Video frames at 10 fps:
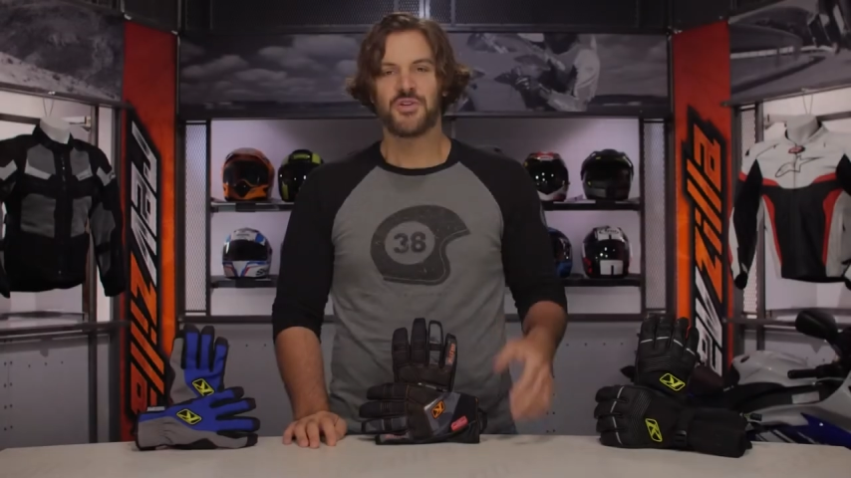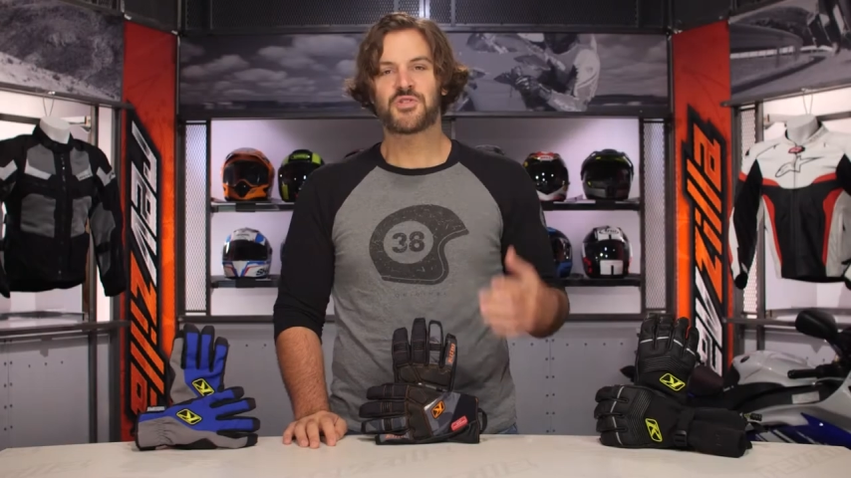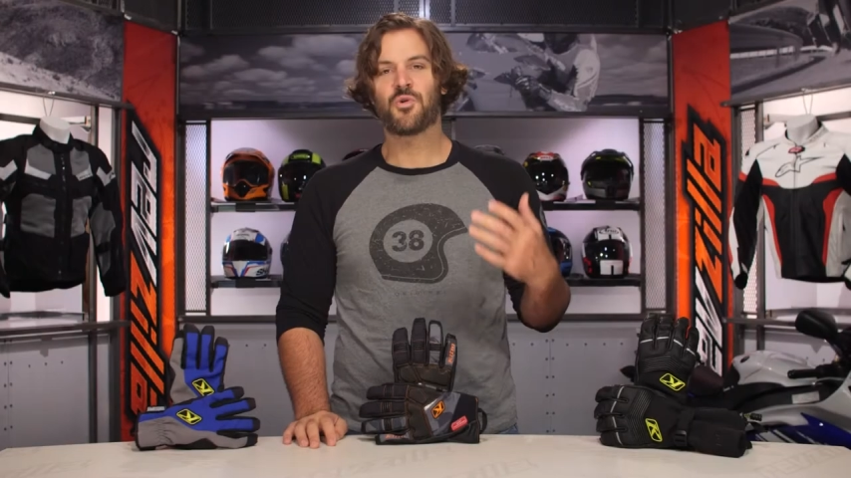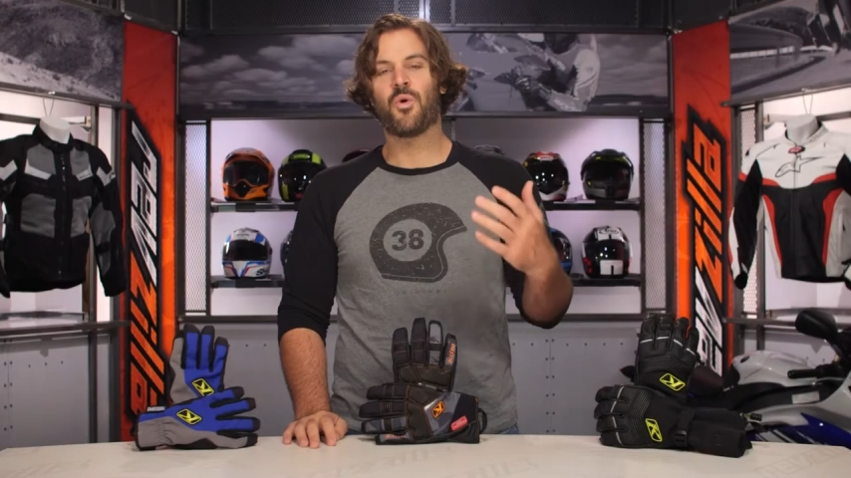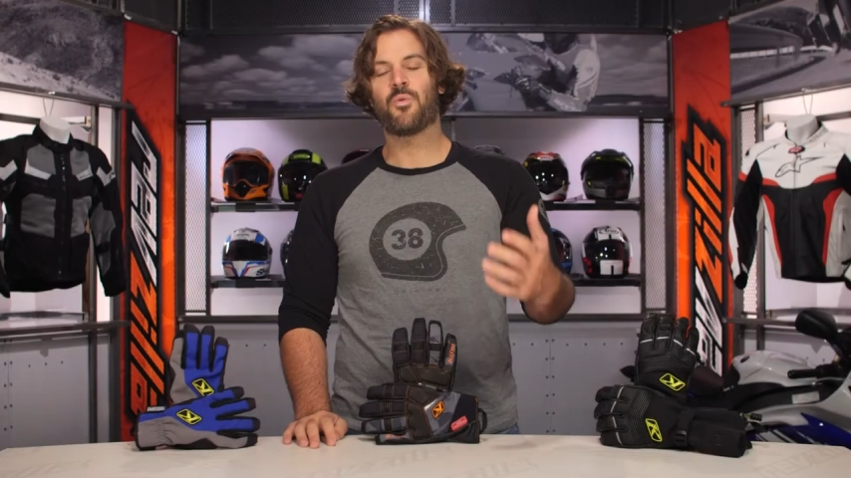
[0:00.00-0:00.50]

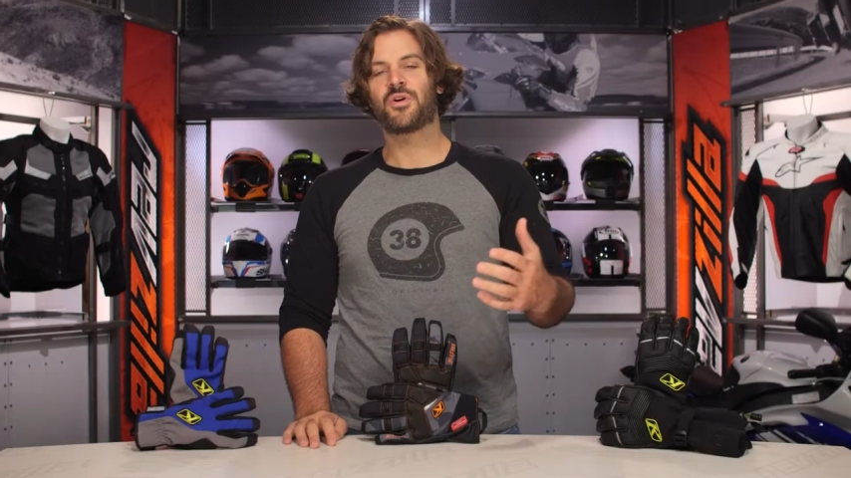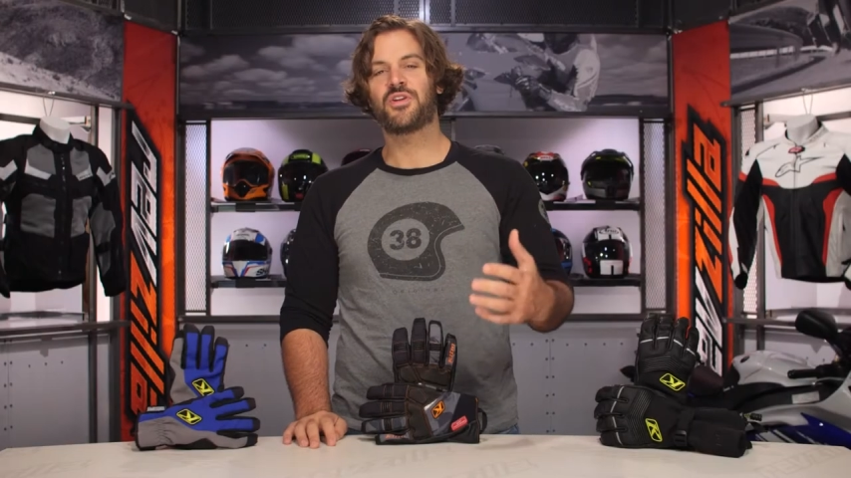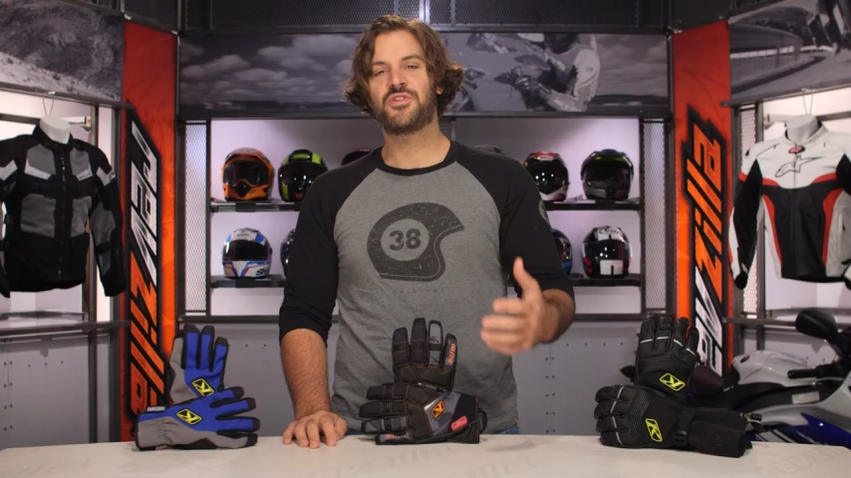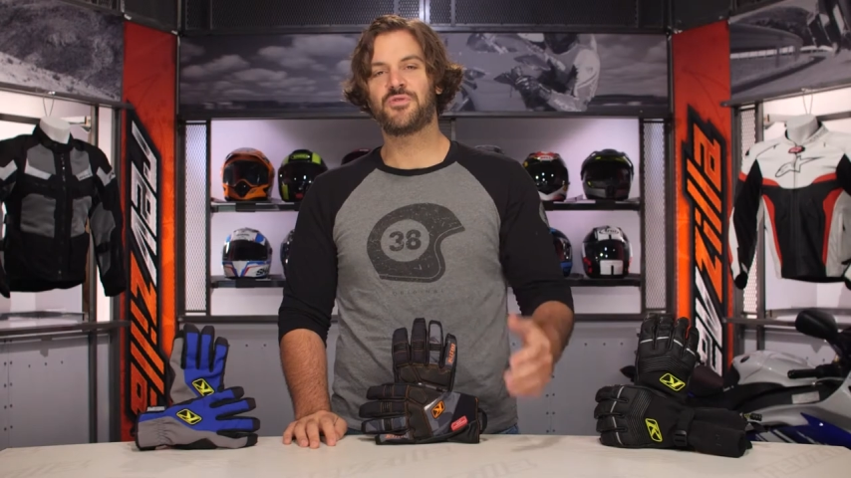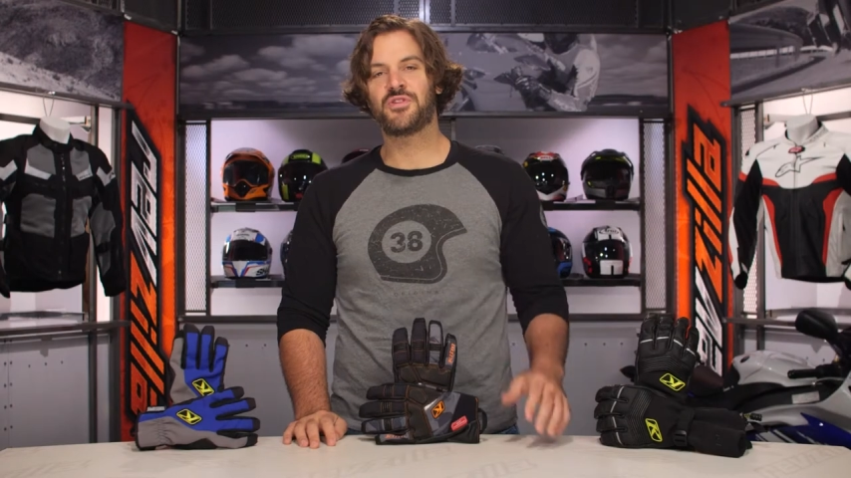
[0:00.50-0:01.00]
So what we're going
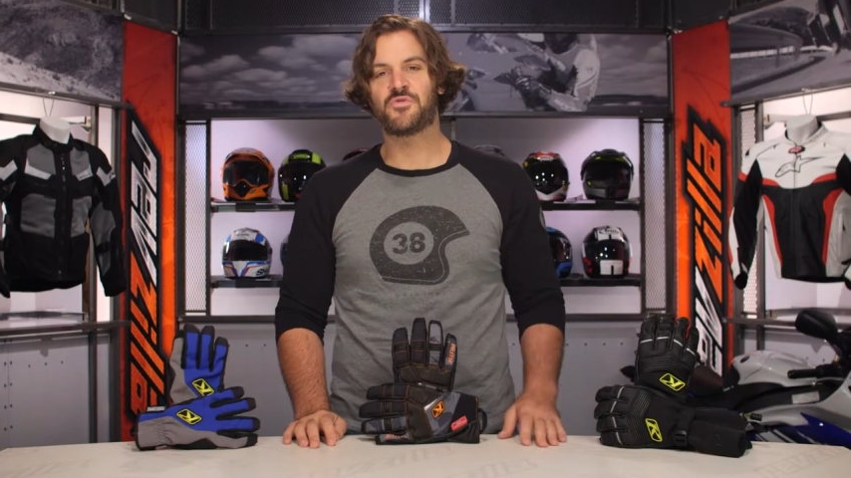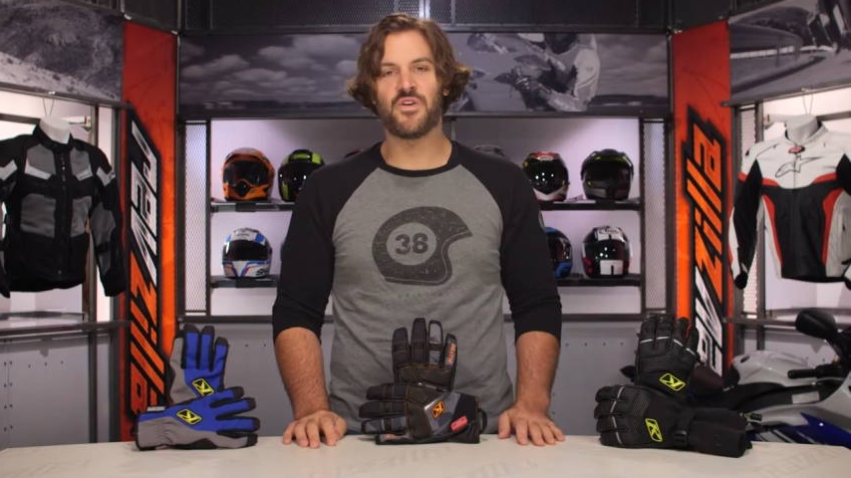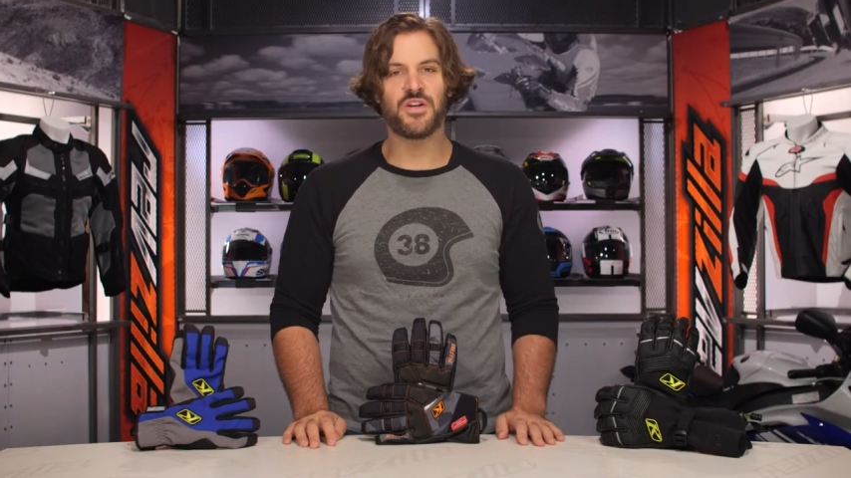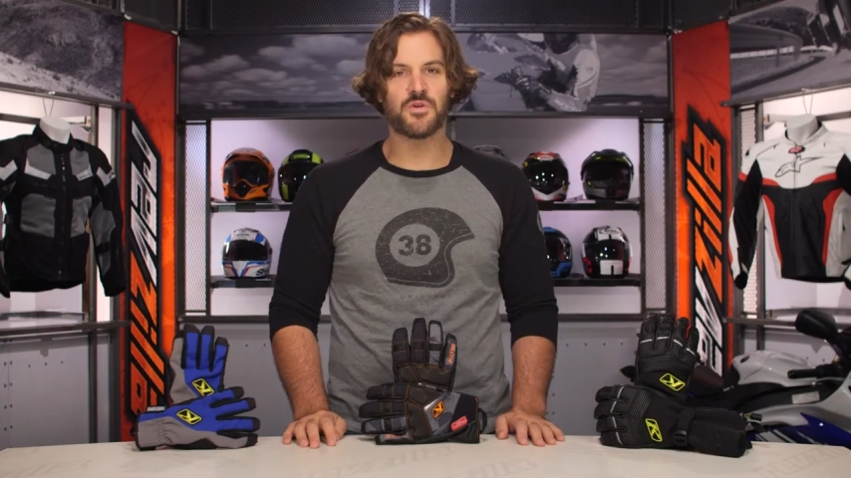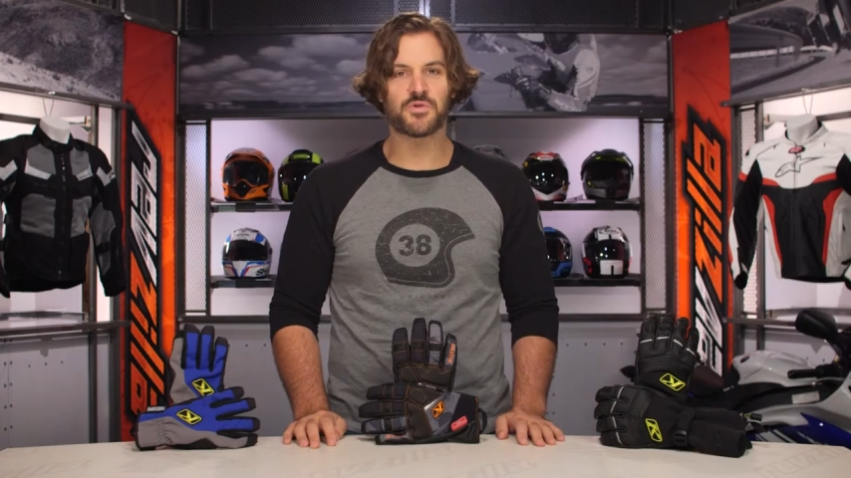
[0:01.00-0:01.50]
to do in this
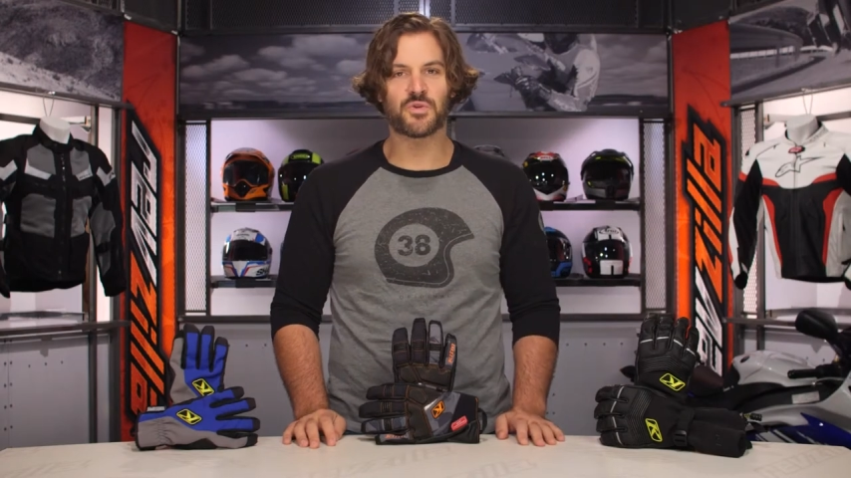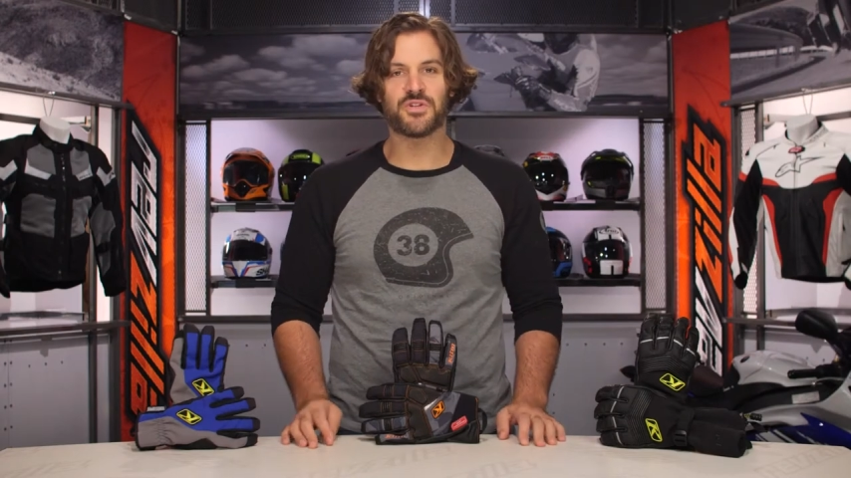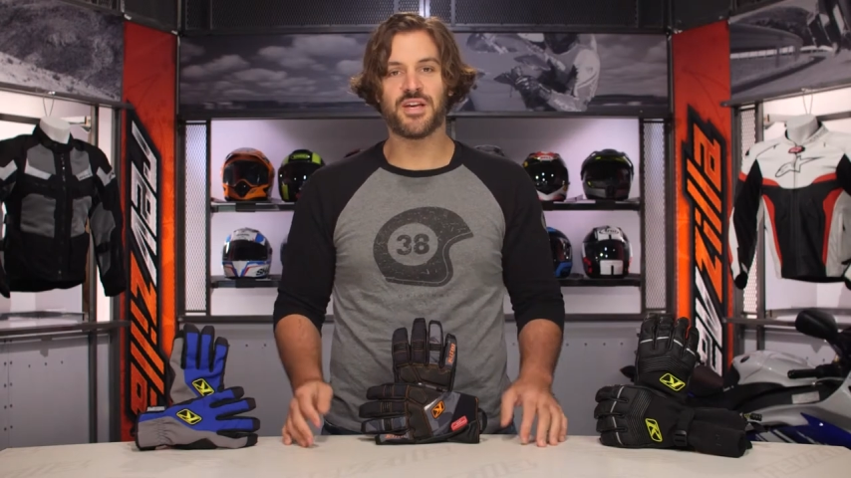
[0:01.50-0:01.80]
video is we're going